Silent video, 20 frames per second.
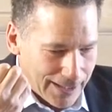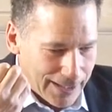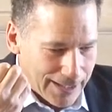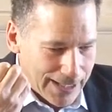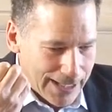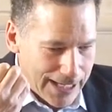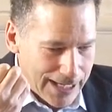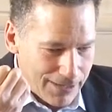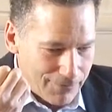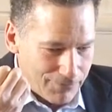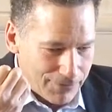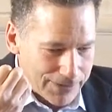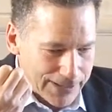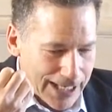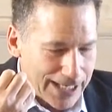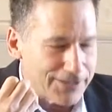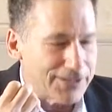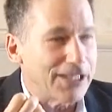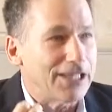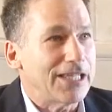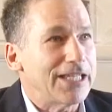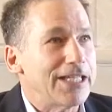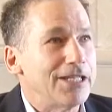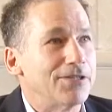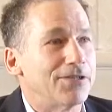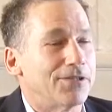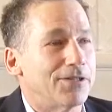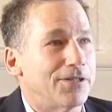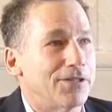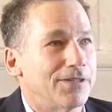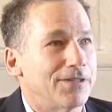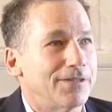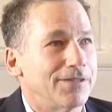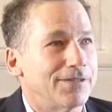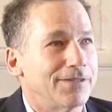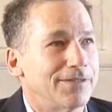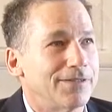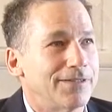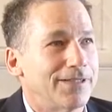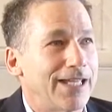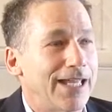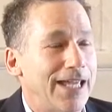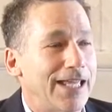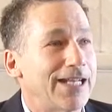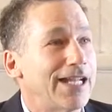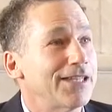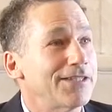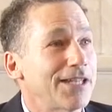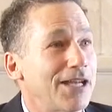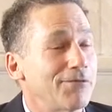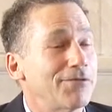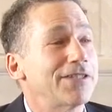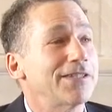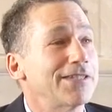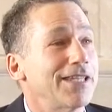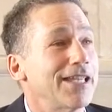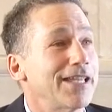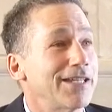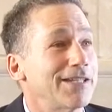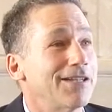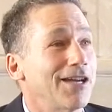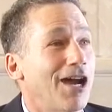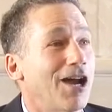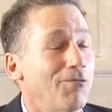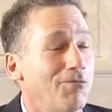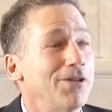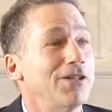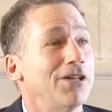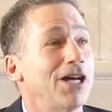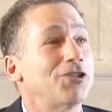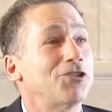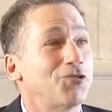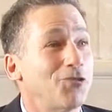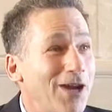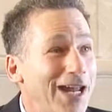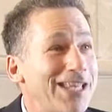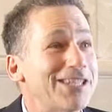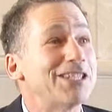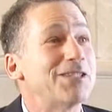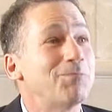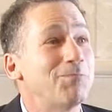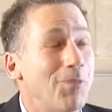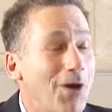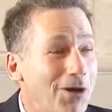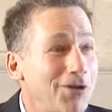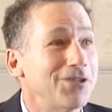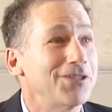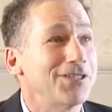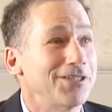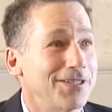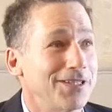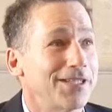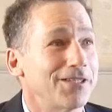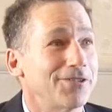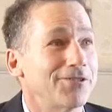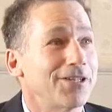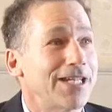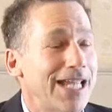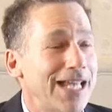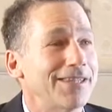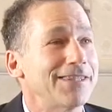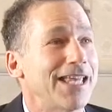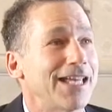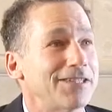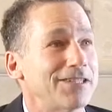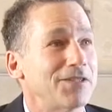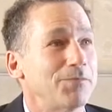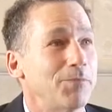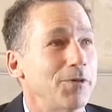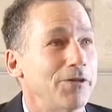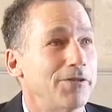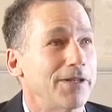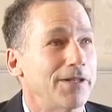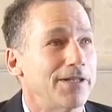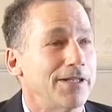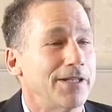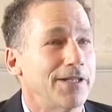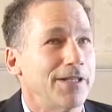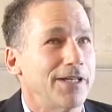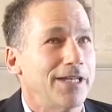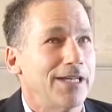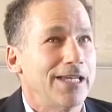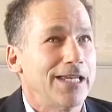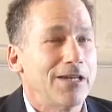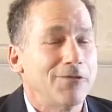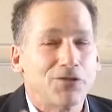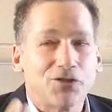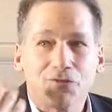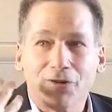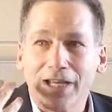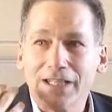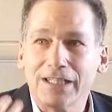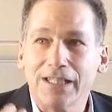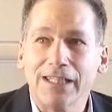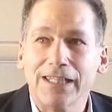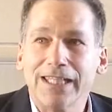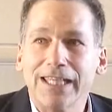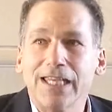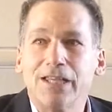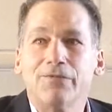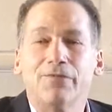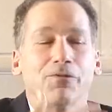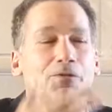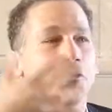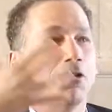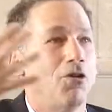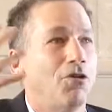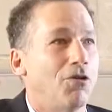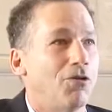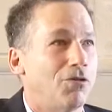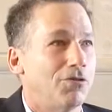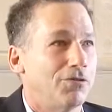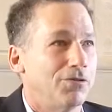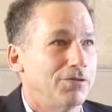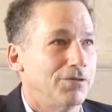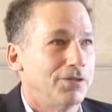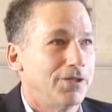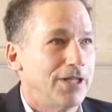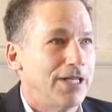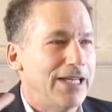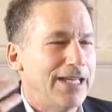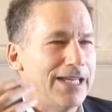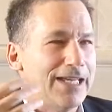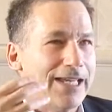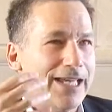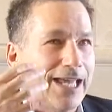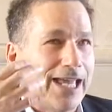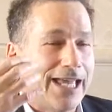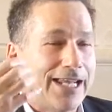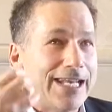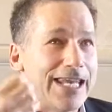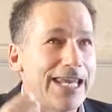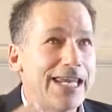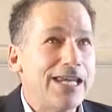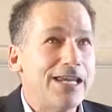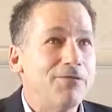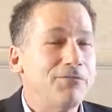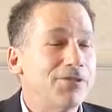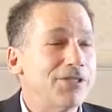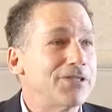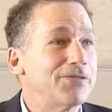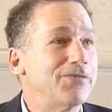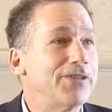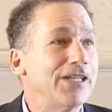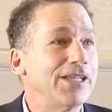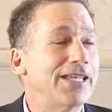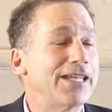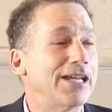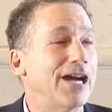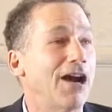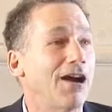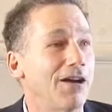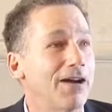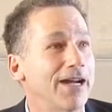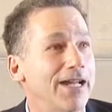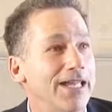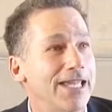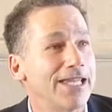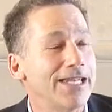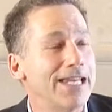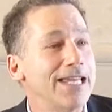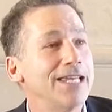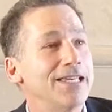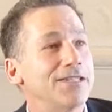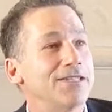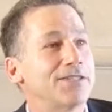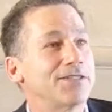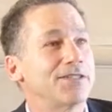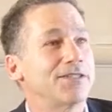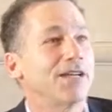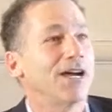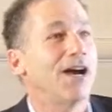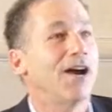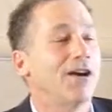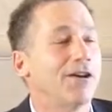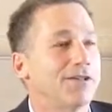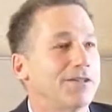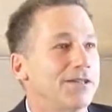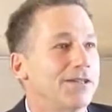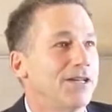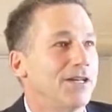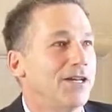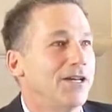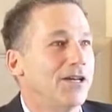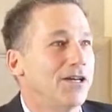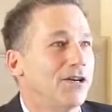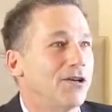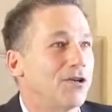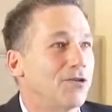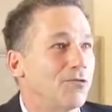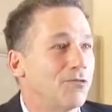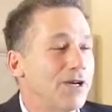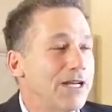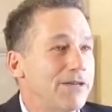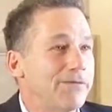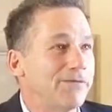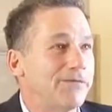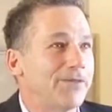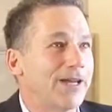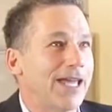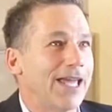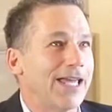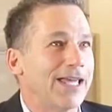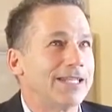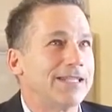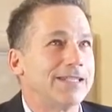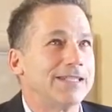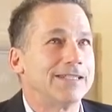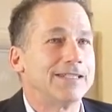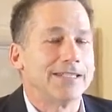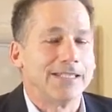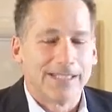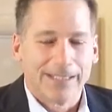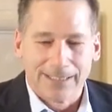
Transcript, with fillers: he was as a leader, and as I would say, a real a transpartisan leader. He had that spirit. He was trying to lead for the whole, and he was feeling in his heart grief and